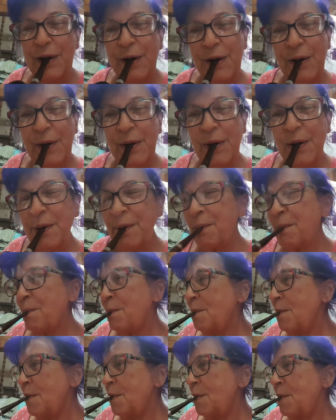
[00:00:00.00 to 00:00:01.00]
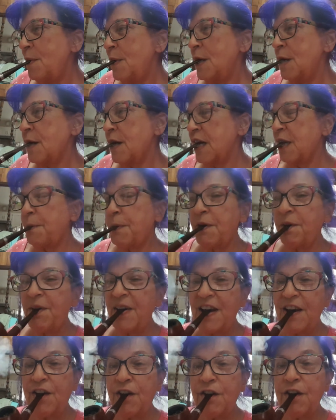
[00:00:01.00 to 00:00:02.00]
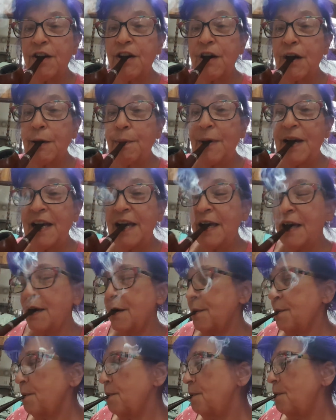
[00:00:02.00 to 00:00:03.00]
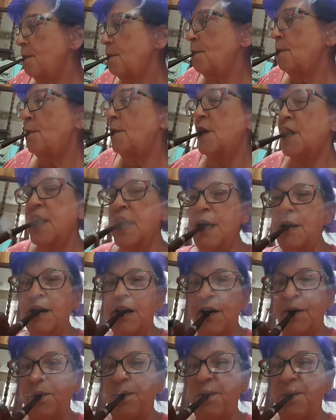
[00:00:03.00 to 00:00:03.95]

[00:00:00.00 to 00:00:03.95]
you. It's Professor Jeremiah. He was so